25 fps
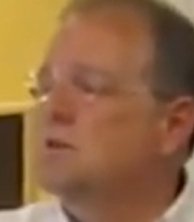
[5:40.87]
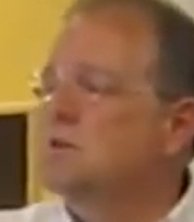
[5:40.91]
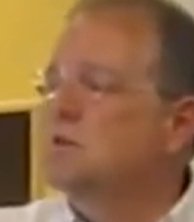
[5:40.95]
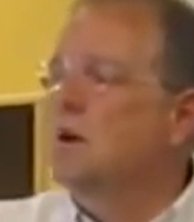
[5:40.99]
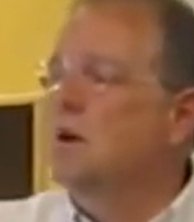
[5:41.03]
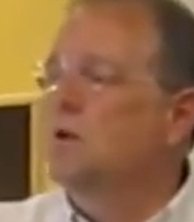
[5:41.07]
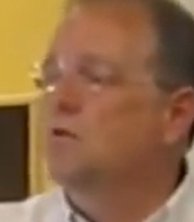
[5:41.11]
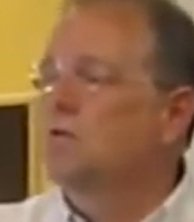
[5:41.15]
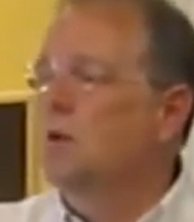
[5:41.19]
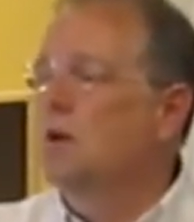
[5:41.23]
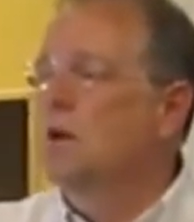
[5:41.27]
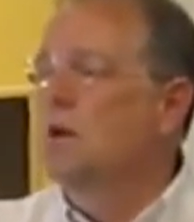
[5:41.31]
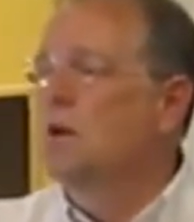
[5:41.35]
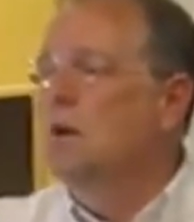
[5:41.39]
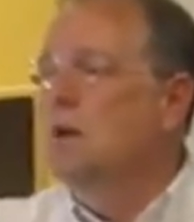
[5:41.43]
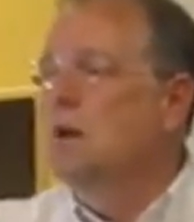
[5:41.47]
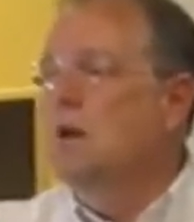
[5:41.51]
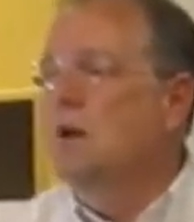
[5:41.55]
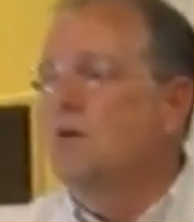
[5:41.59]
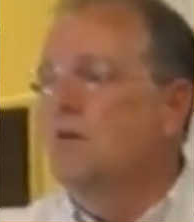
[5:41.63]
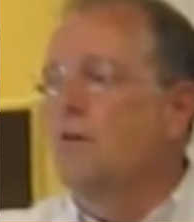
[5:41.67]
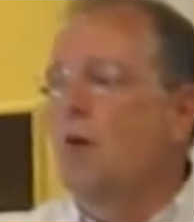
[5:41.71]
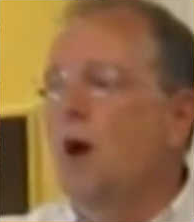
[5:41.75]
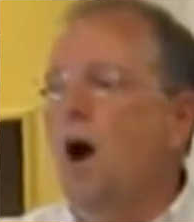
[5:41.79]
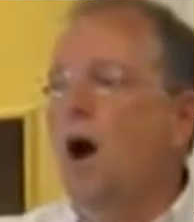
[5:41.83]
this country,
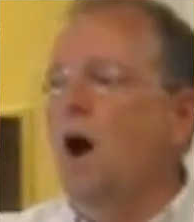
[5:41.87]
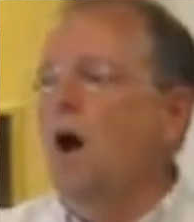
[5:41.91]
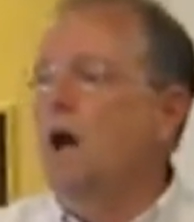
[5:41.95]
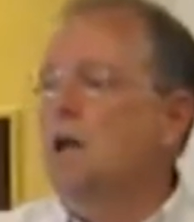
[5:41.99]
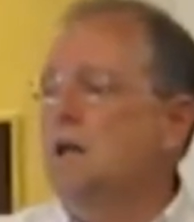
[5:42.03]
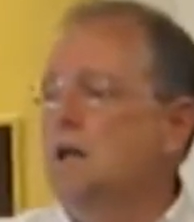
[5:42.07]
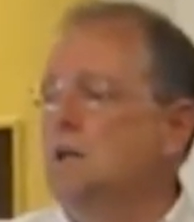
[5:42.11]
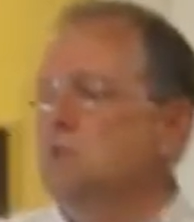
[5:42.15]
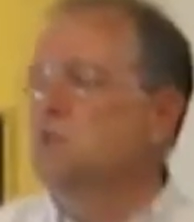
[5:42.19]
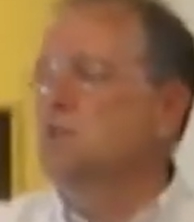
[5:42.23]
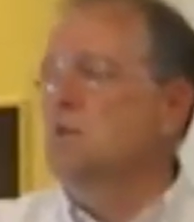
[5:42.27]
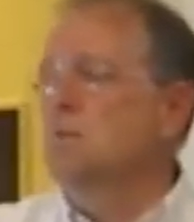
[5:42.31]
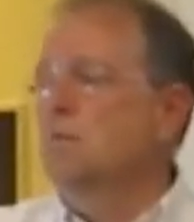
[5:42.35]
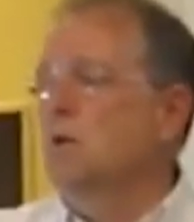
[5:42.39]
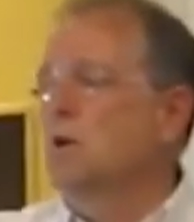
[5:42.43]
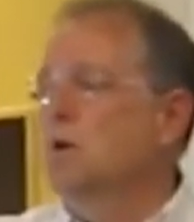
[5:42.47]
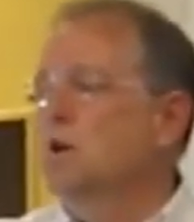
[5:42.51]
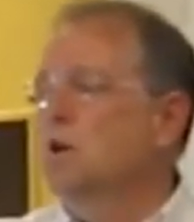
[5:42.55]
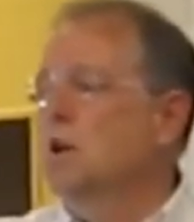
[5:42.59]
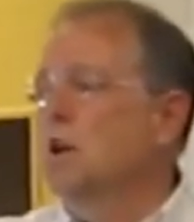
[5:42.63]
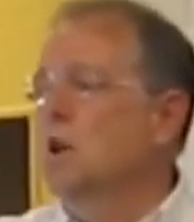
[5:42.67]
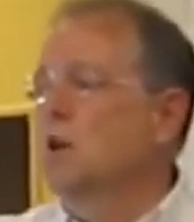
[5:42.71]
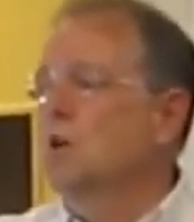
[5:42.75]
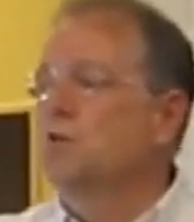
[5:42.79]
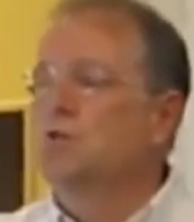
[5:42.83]
uh, against
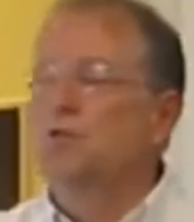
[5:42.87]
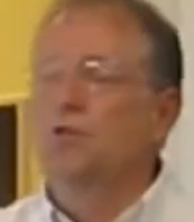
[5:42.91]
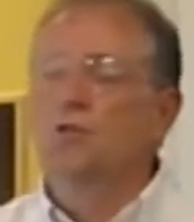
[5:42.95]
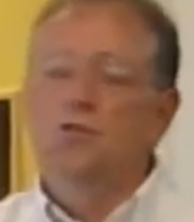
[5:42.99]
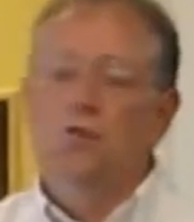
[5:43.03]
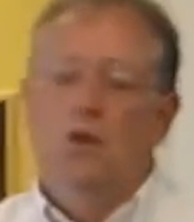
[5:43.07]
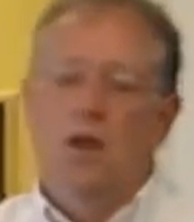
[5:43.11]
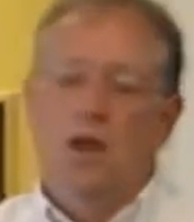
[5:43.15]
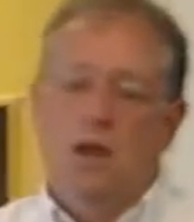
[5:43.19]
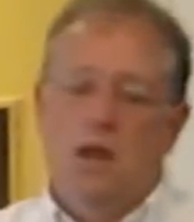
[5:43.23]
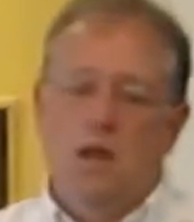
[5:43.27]
tuberculosis,